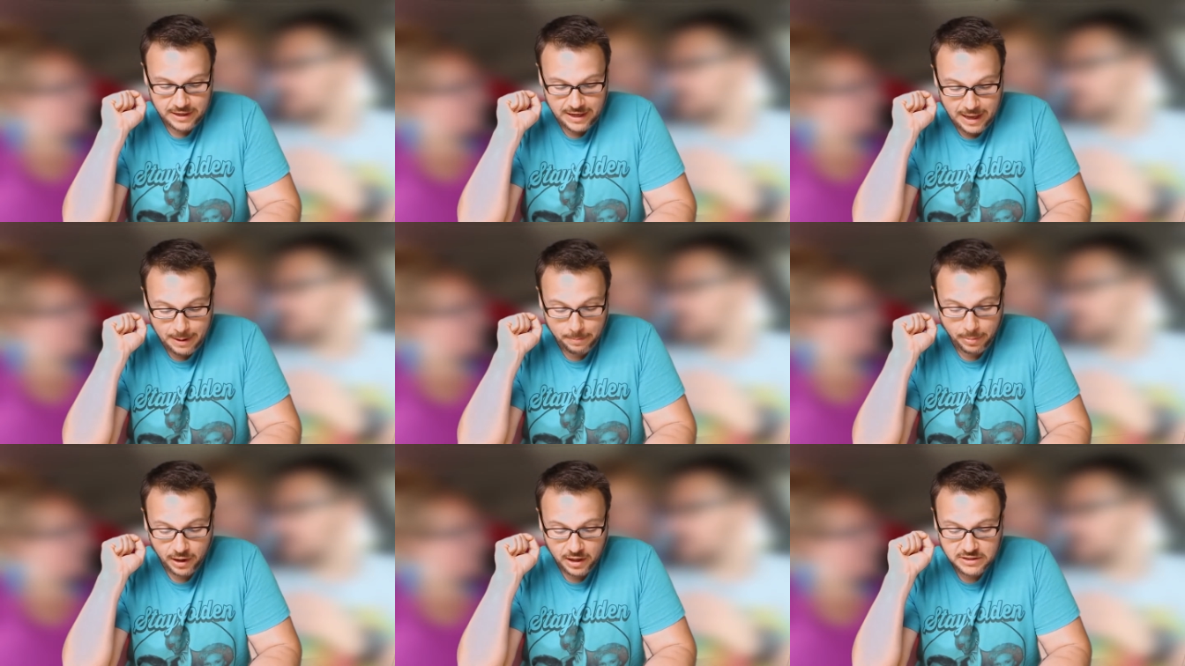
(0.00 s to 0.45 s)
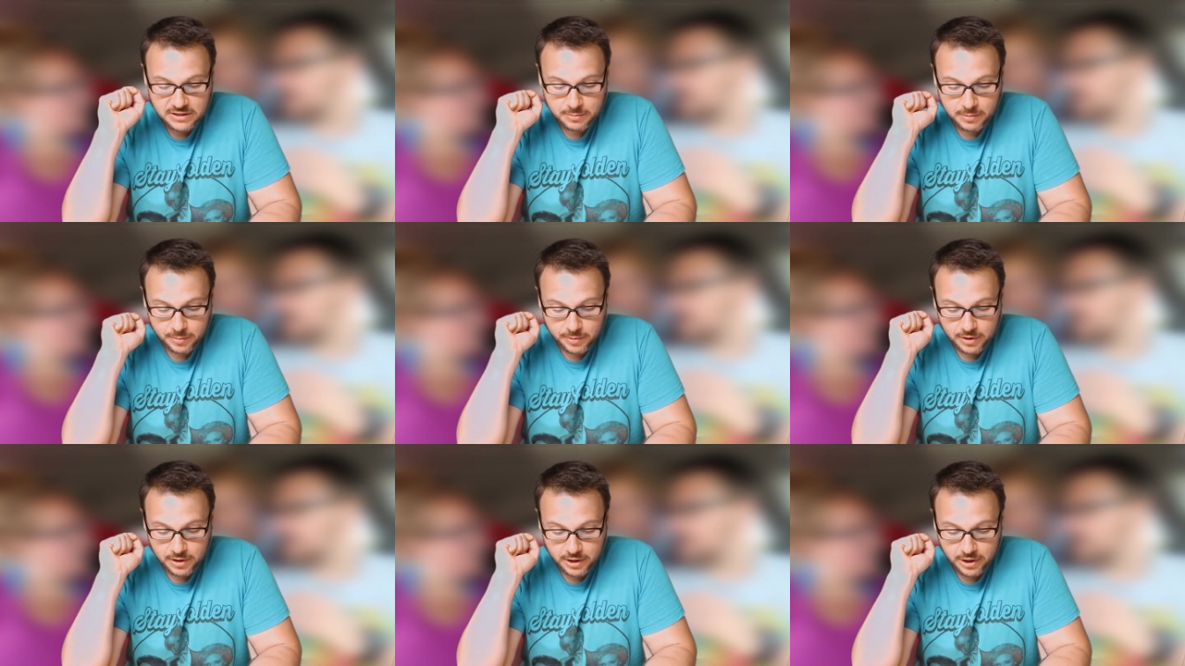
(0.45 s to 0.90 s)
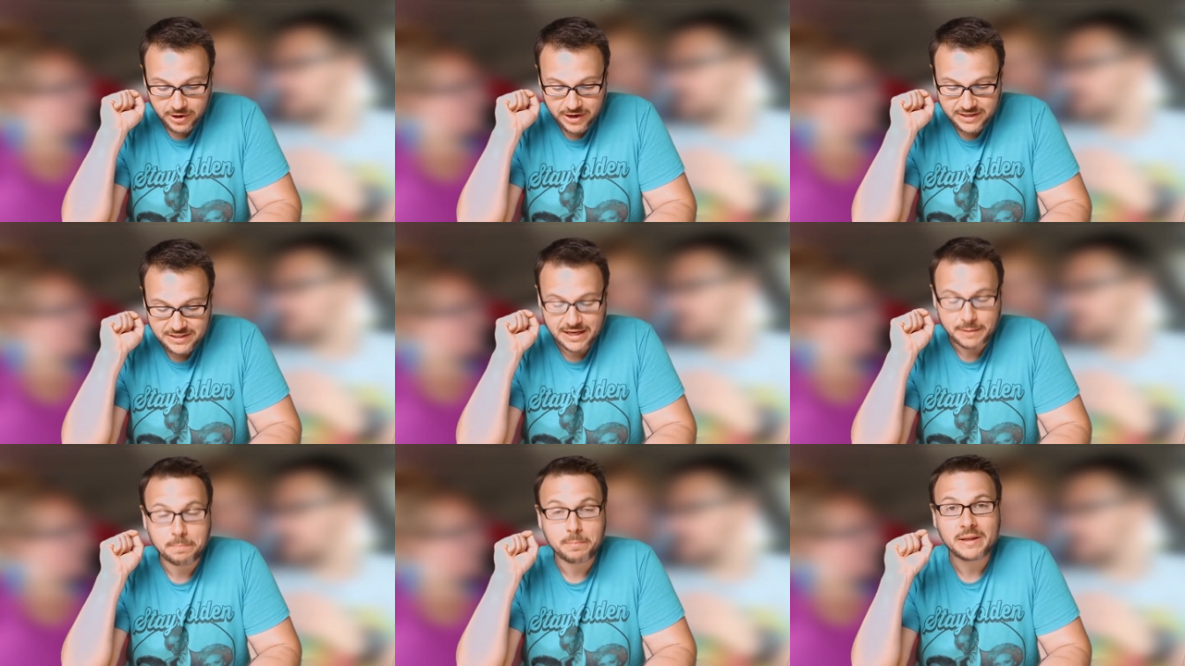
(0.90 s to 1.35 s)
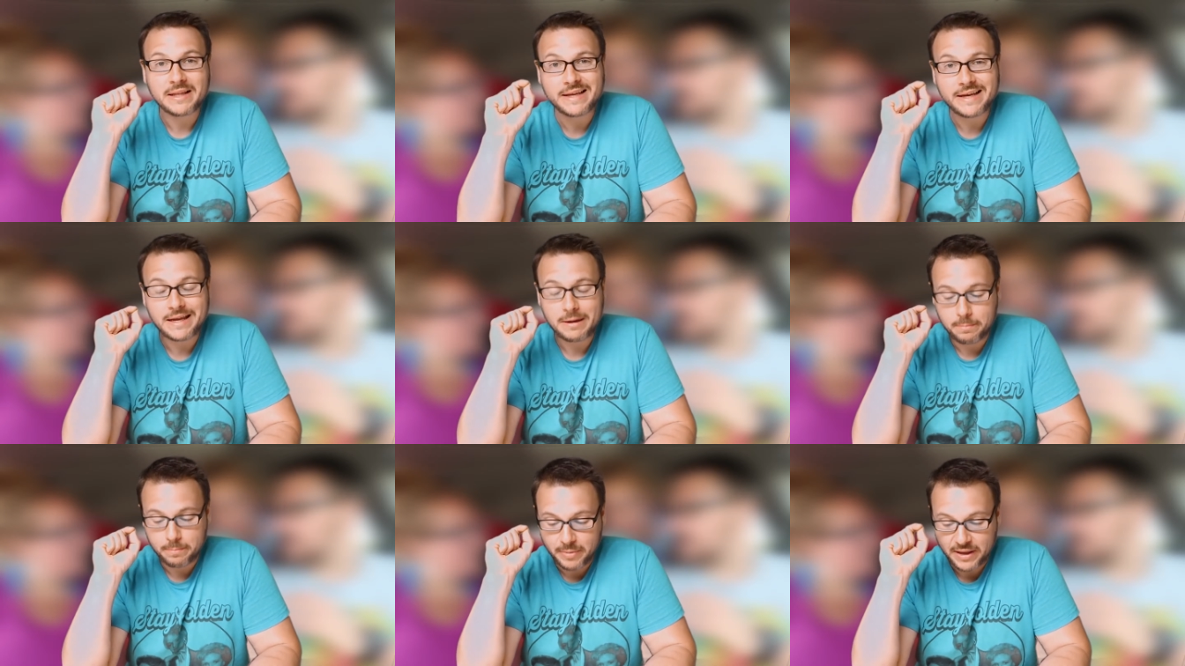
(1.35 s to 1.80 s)
Impossible Burger is a
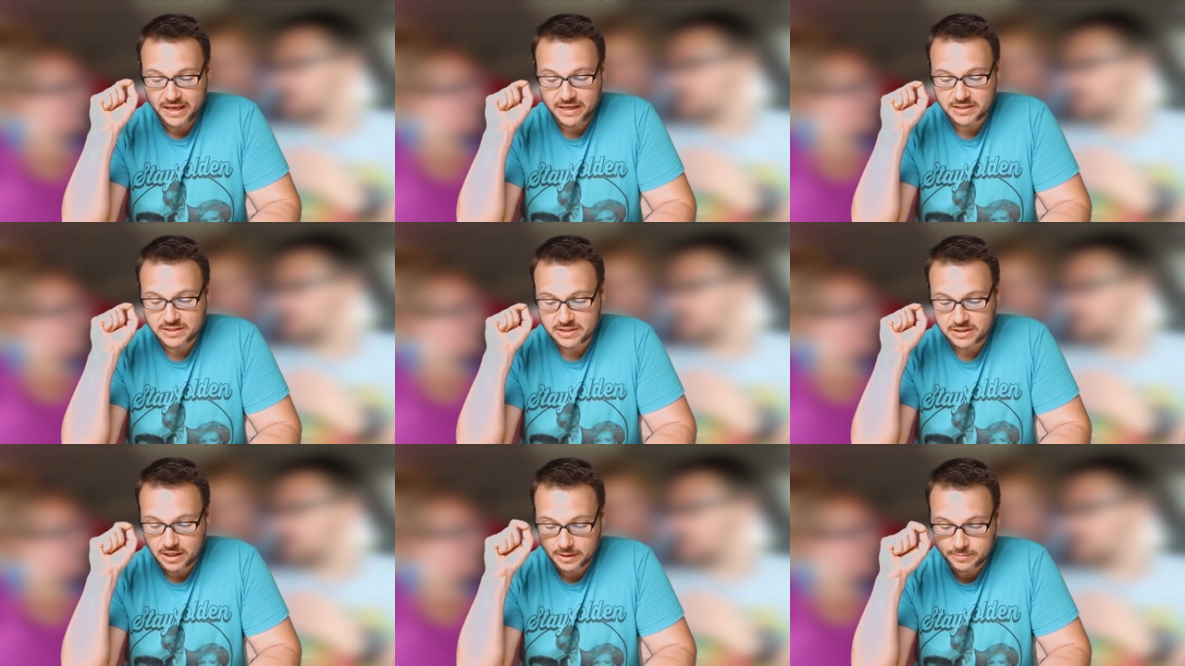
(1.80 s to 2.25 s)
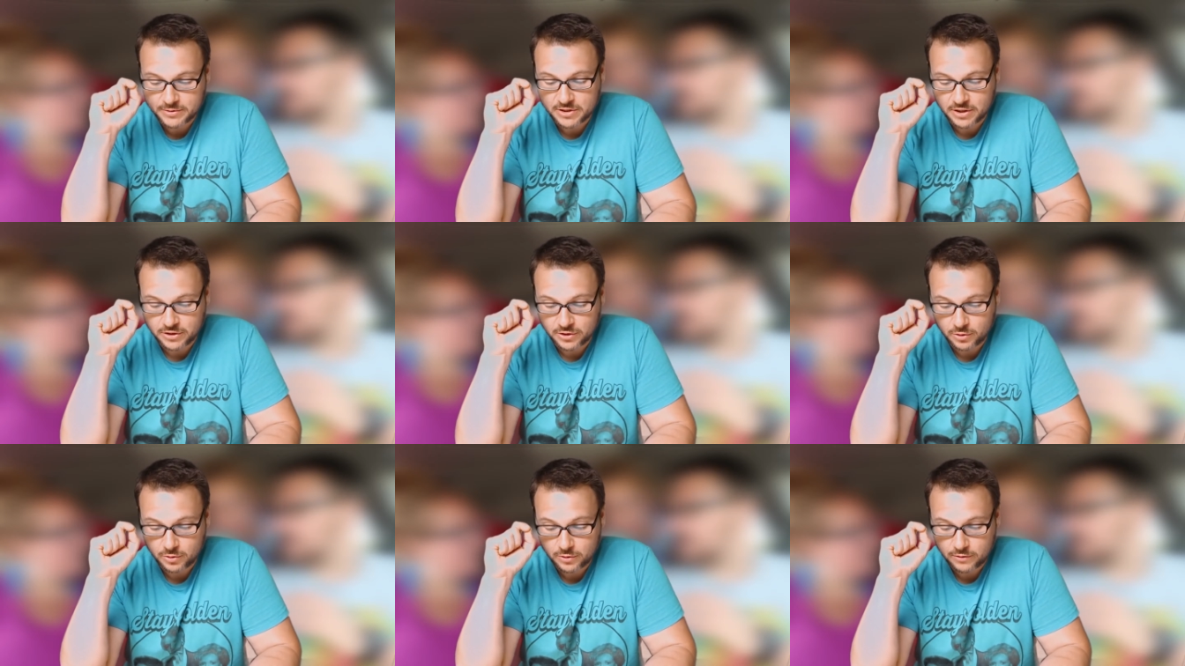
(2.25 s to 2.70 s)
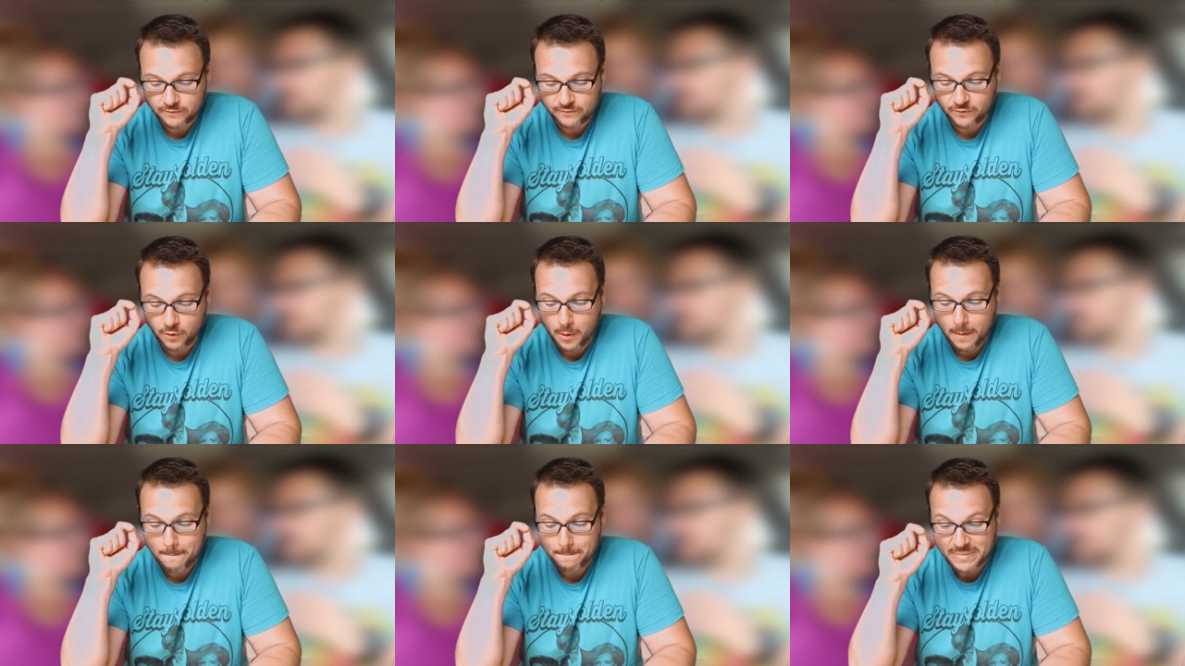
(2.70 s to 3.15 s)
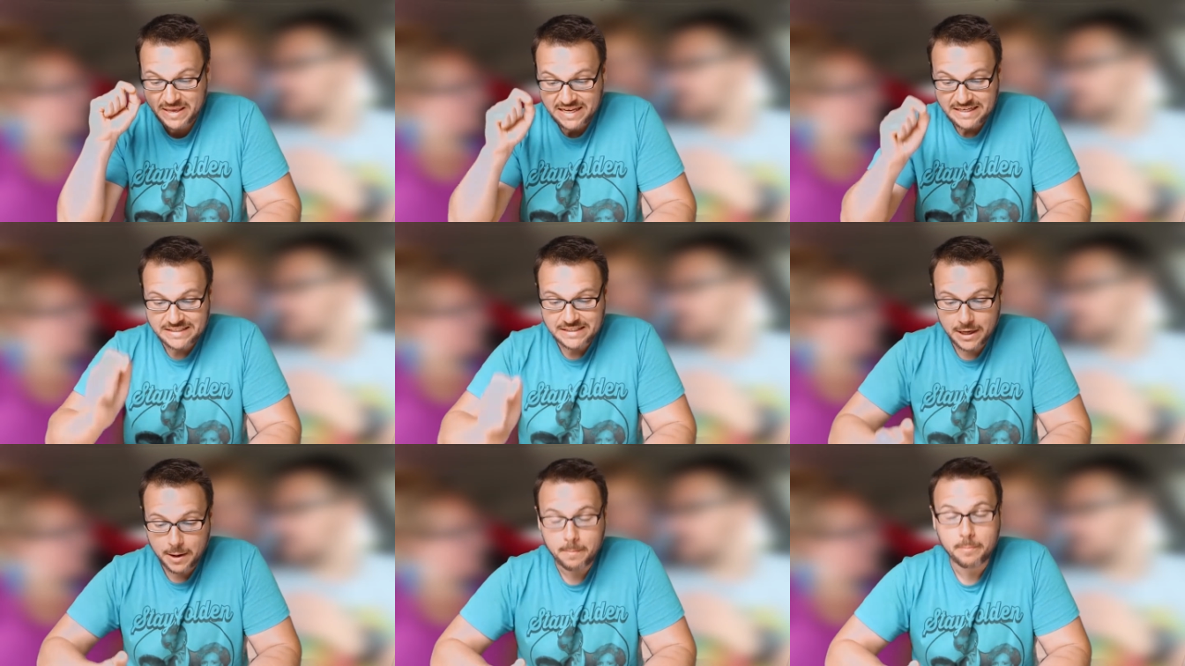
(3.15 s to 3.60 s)
plant-based substitute for
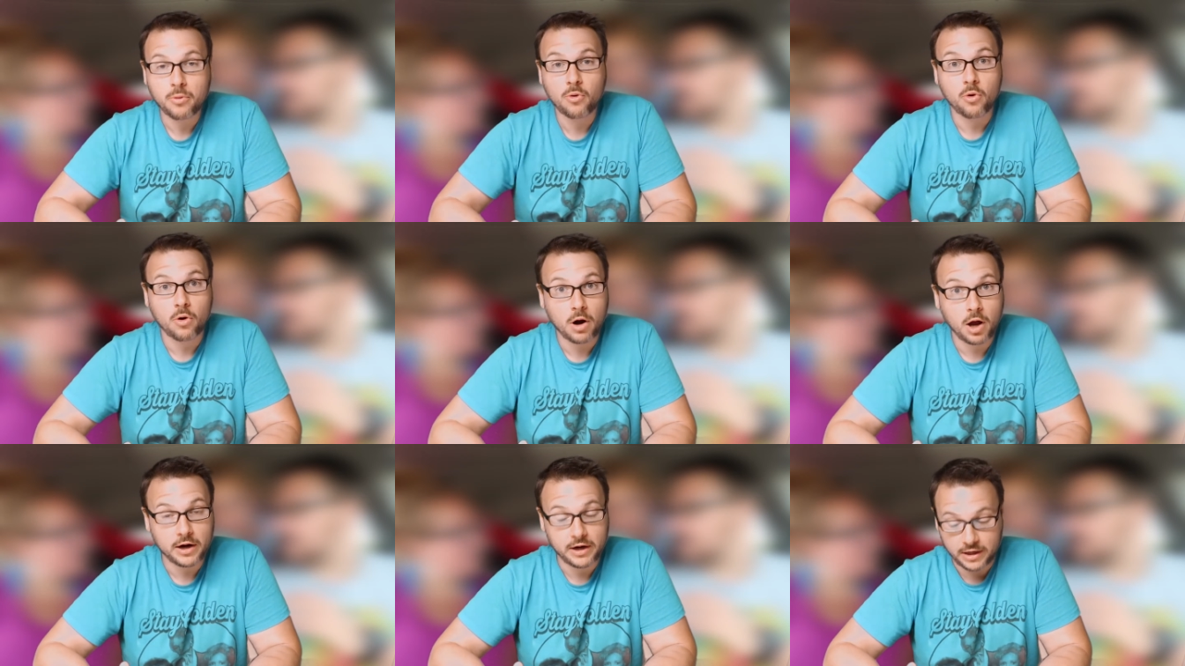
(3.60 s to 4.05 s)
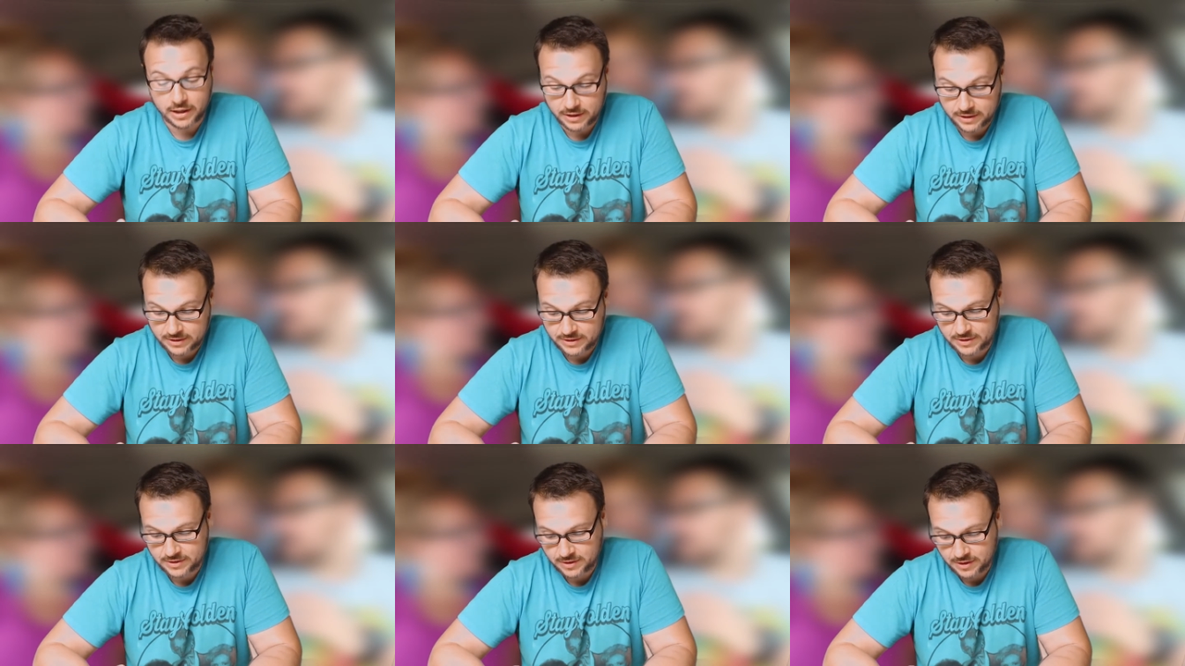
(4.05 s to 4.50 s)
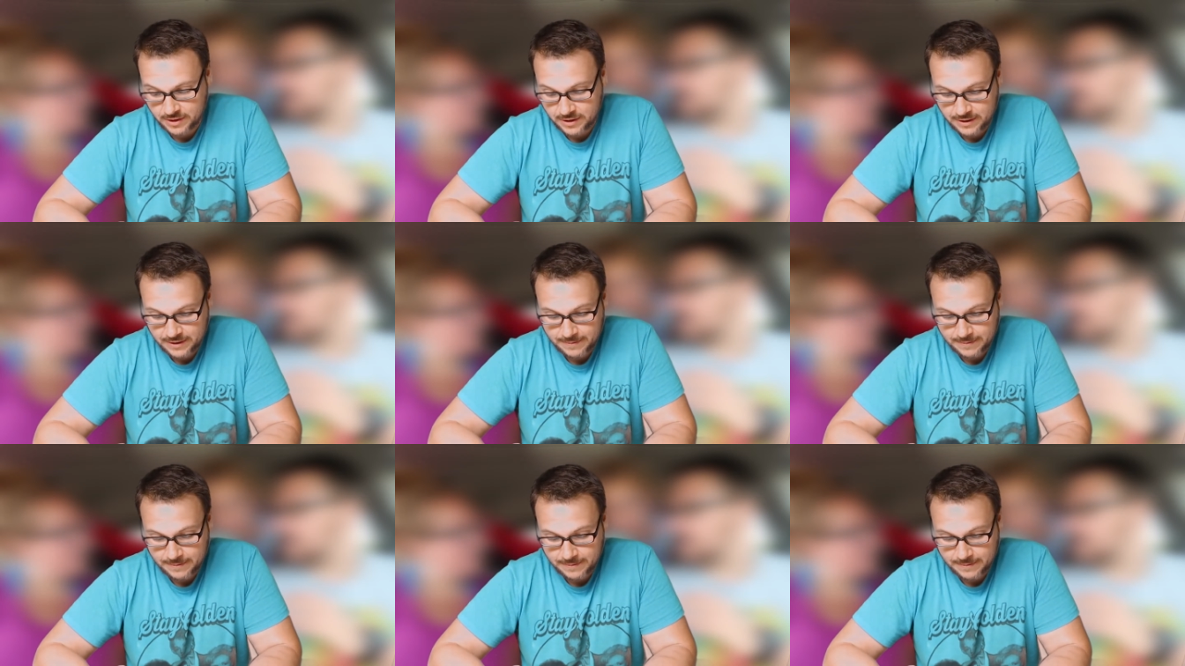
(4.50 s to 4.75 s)
meat products.